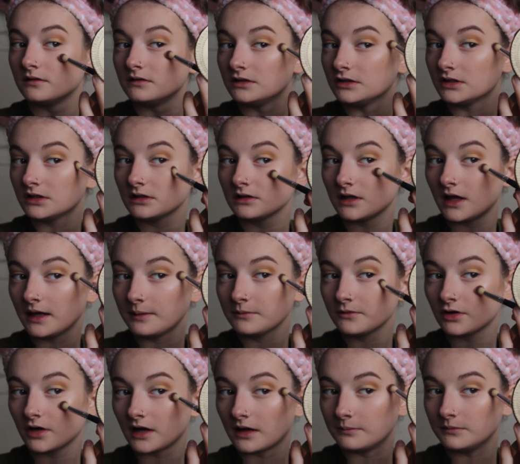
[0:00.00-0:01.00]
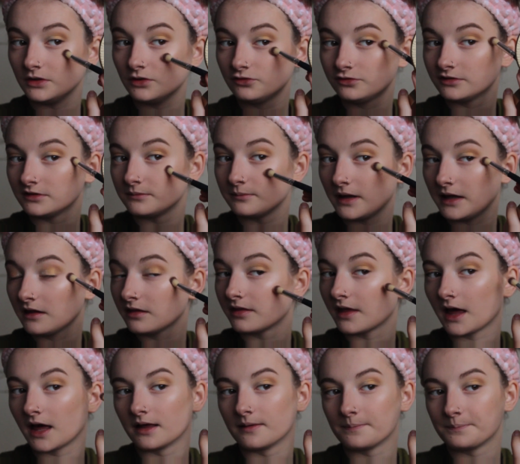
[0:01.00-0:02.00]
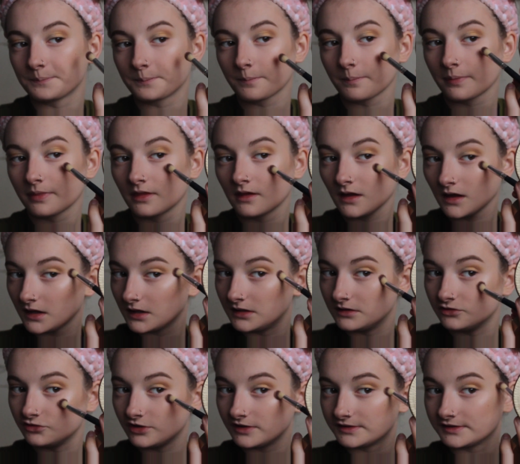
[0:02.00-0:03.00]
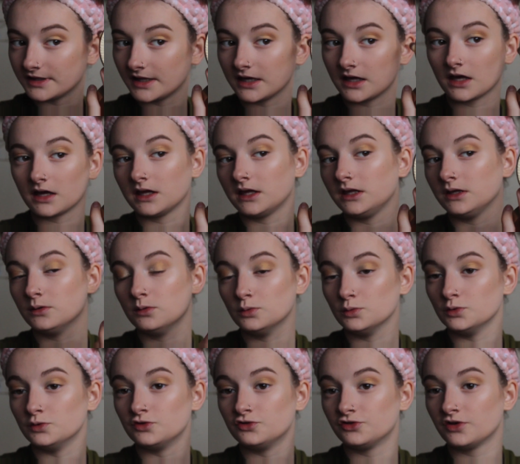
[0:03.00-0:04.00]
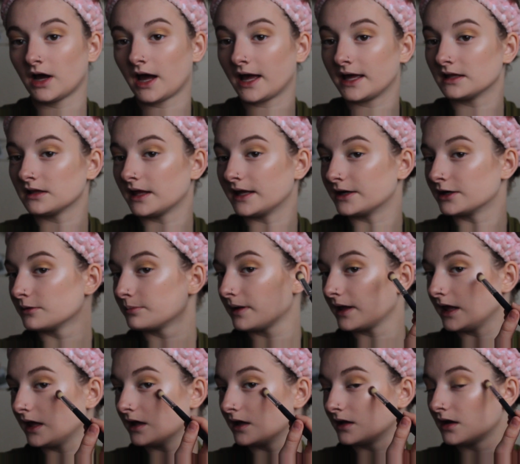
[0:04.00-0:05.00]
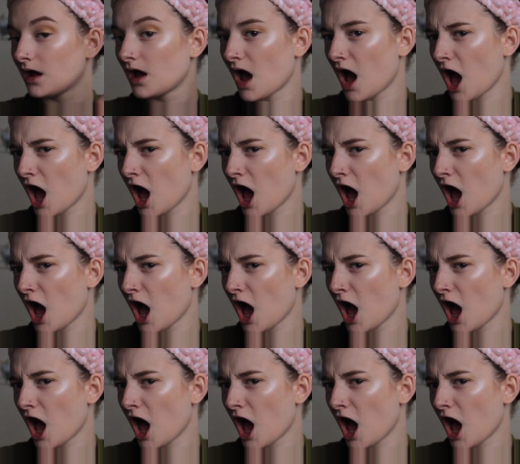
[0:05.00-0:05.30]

Dear Lime Crime, you should make that in just like a huge highlighter pan.